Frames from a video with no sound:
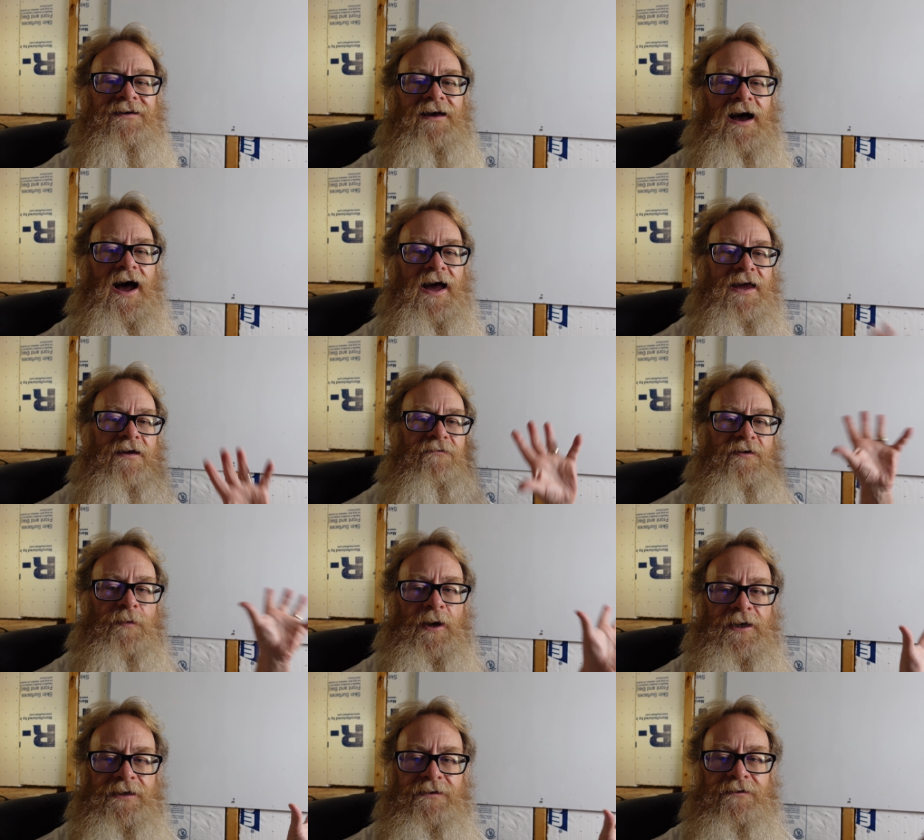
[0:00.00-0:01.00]
Hi,
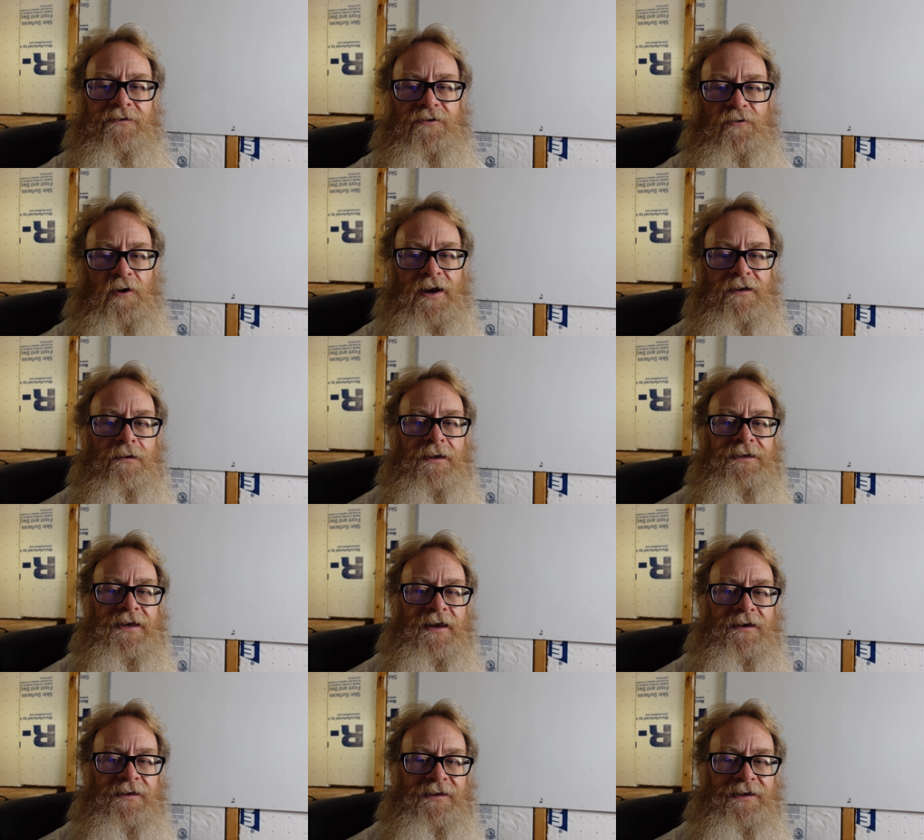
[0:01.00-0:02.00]
everybody. Craig
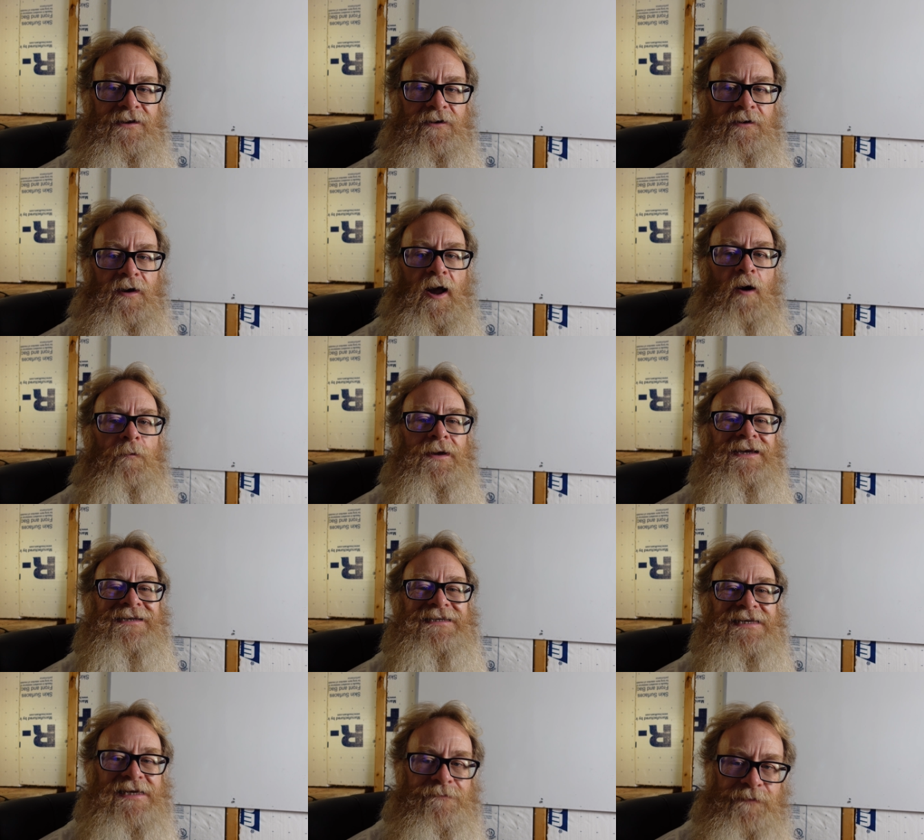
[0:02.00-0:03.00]
Glendenning here, helping
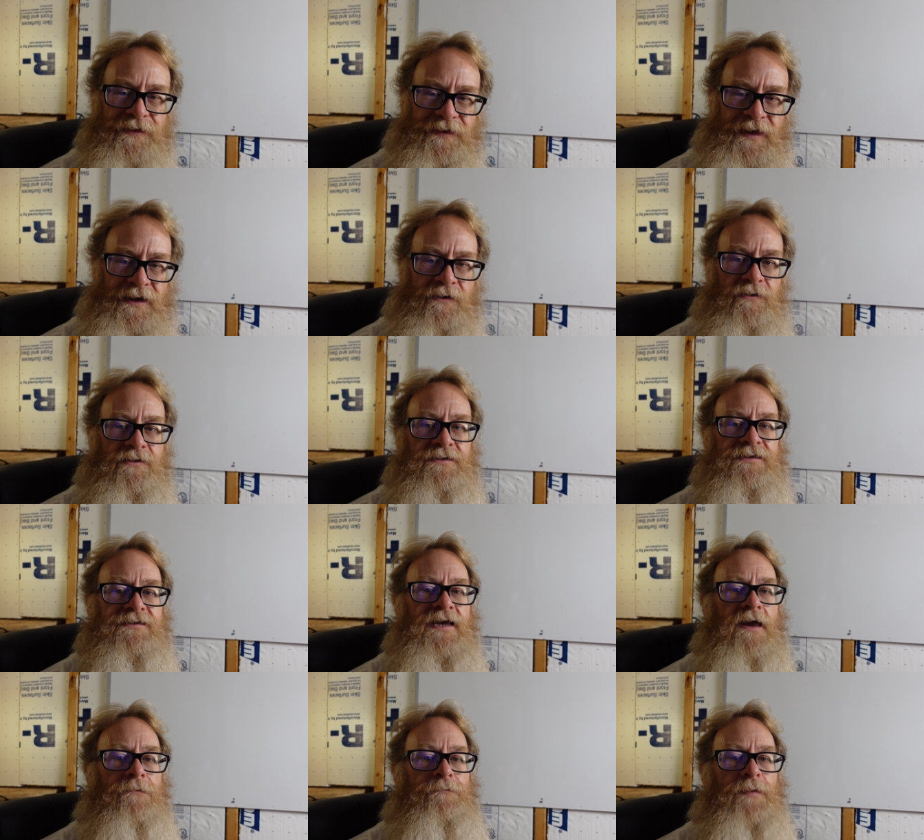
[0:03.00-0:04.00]
deep thinkers
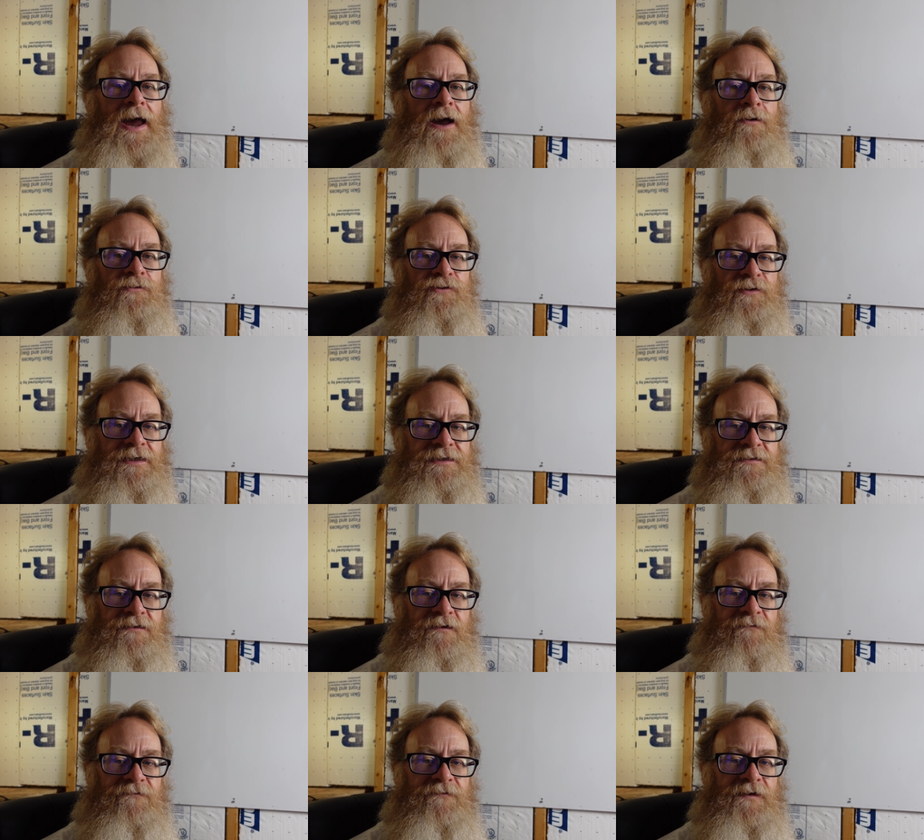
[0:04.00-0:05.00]
set boundaries
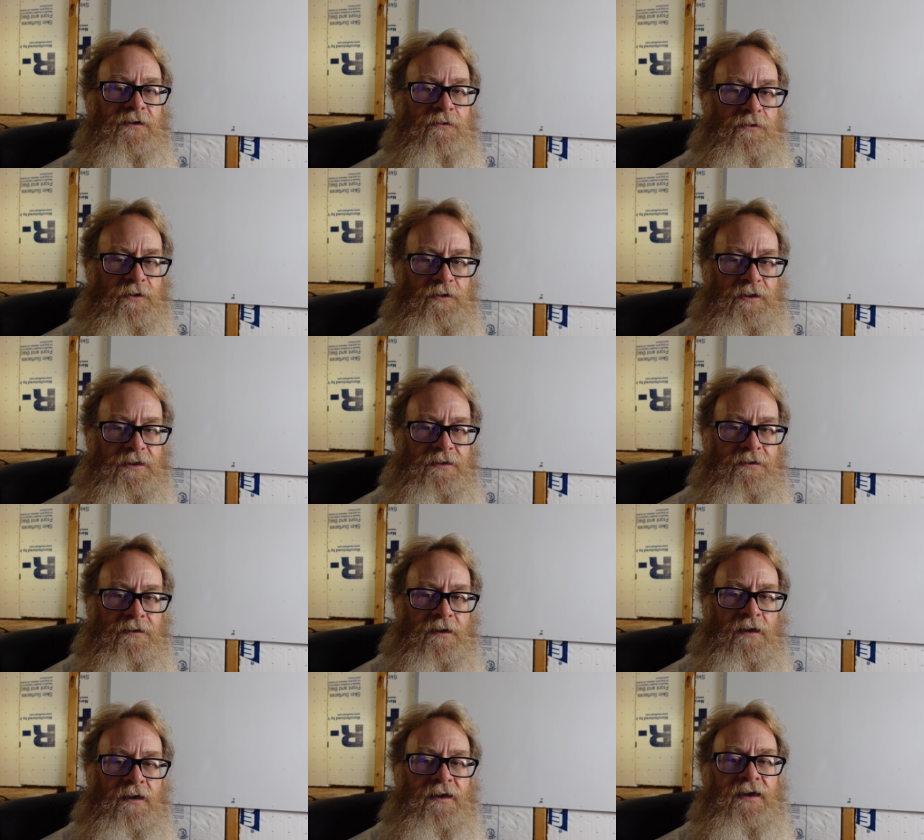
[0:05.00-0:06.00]
that feel good.
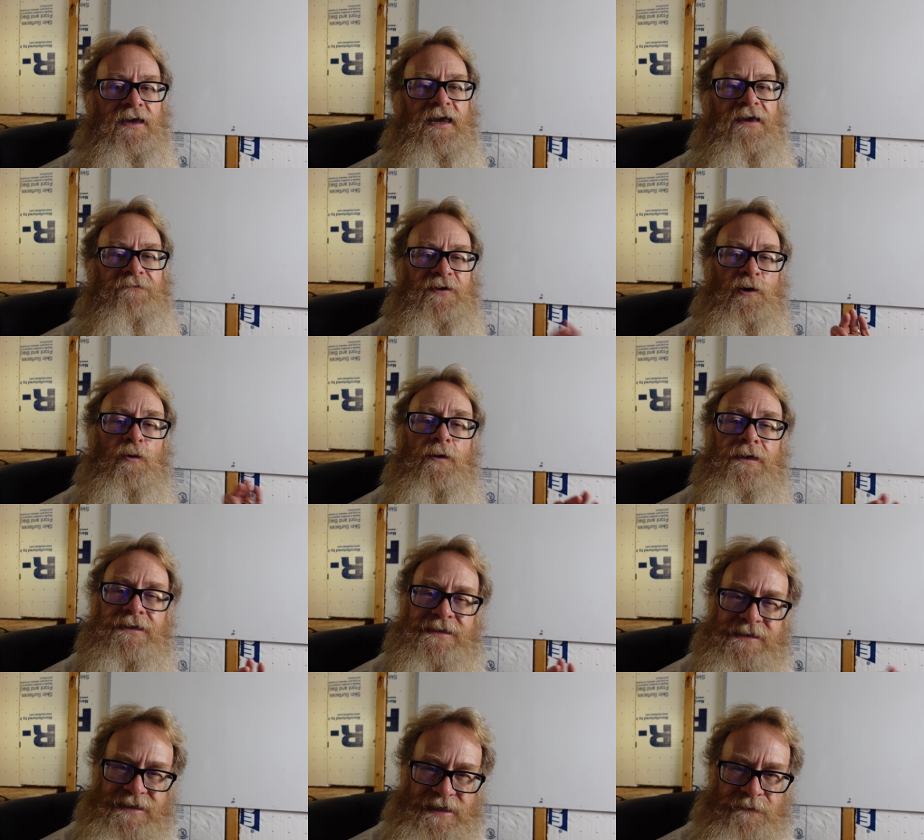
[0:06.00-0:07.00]
If you're a
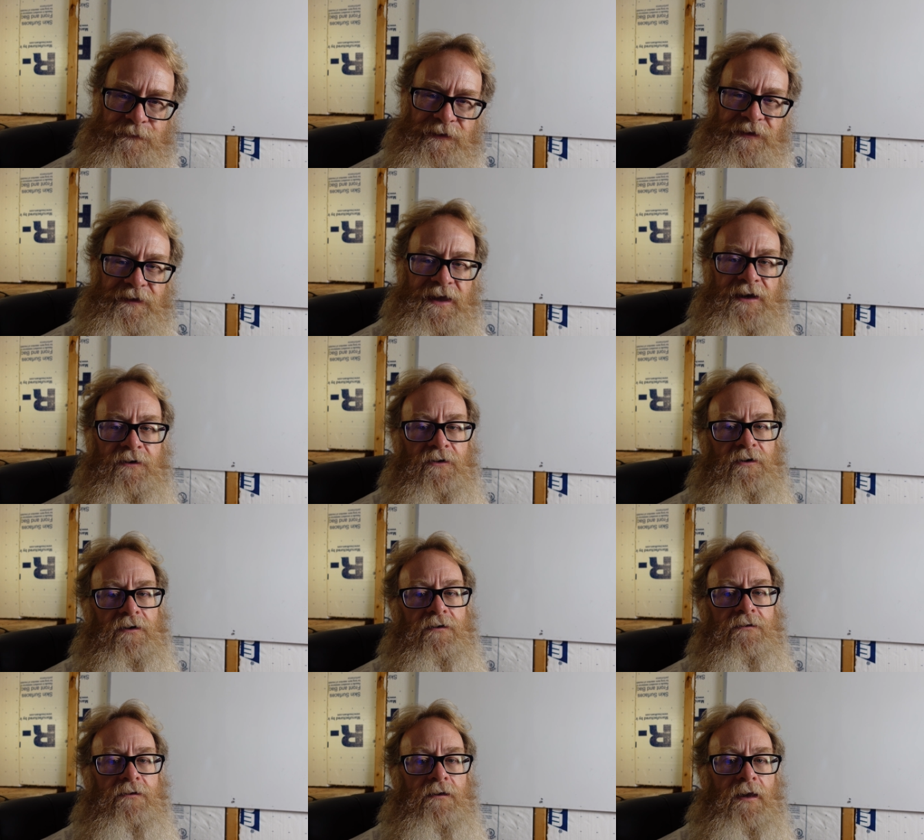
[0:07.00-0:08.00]
deep
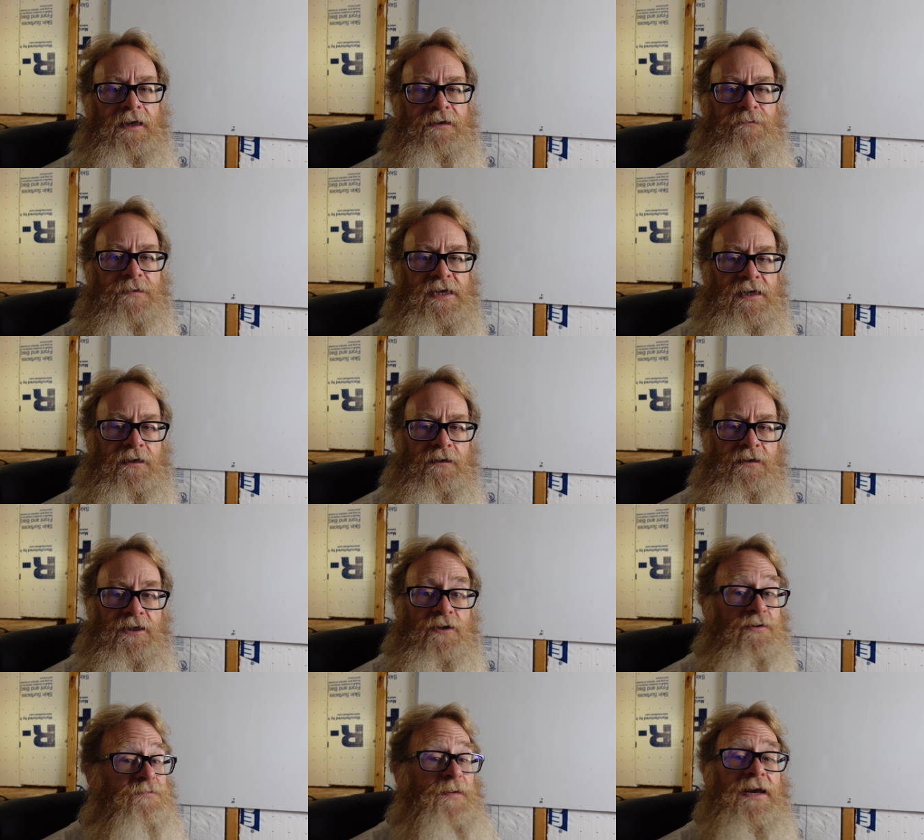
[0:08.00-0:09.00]
thinker like me,
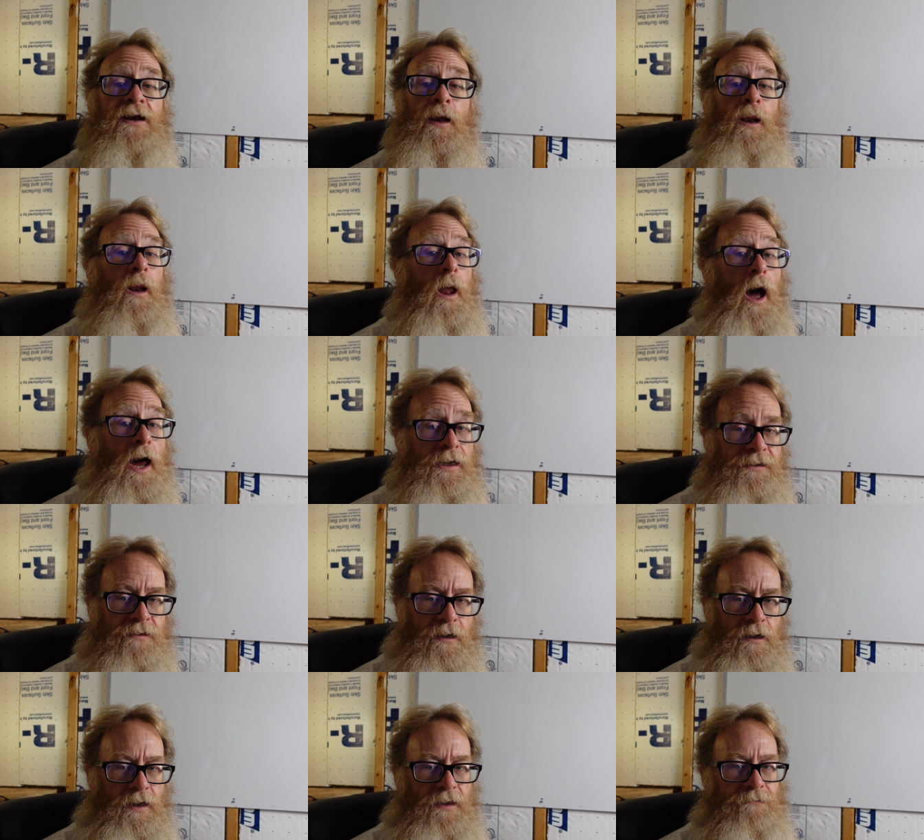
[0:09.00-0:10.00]
you spend a lot of
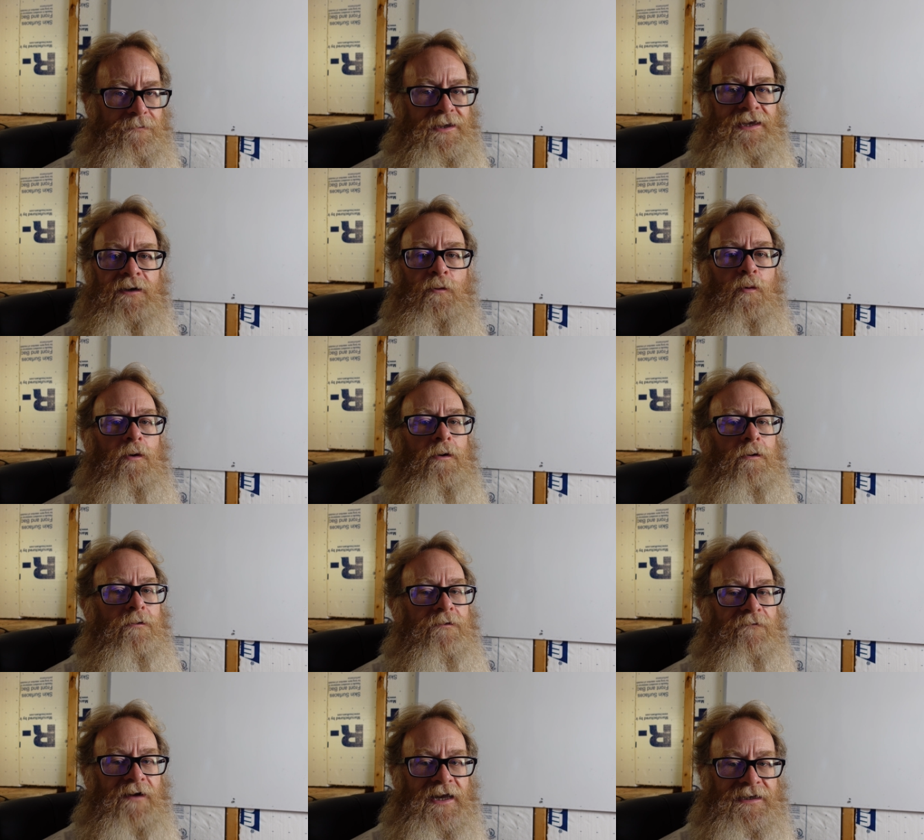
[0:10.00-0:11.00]
time in a
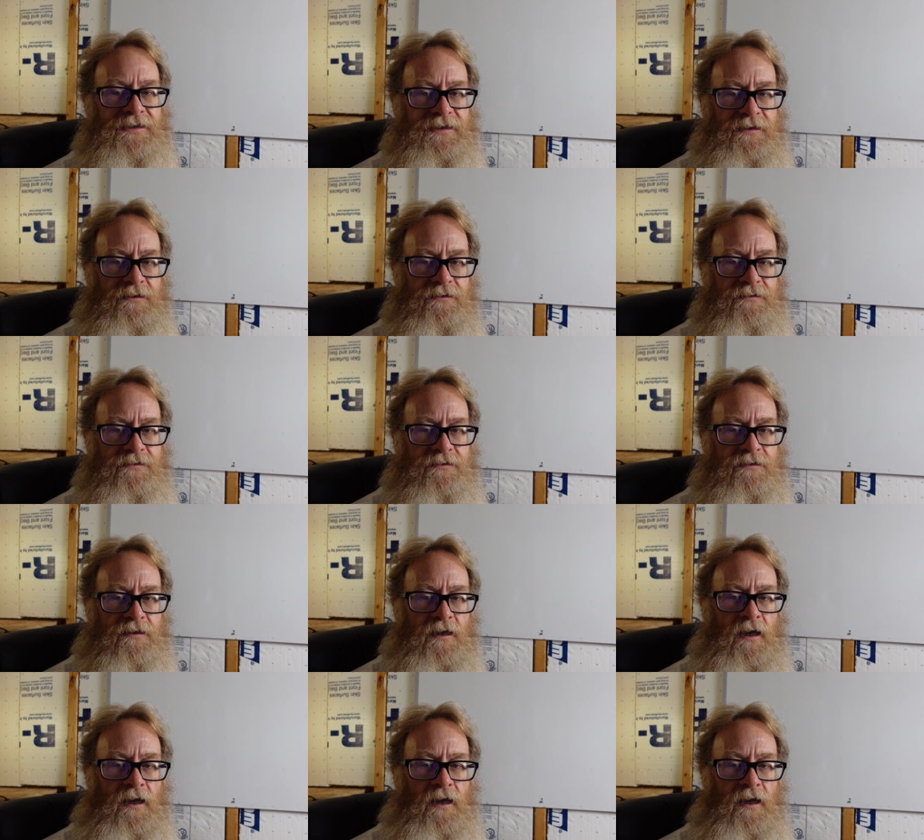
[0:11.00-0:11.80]
world of ideas.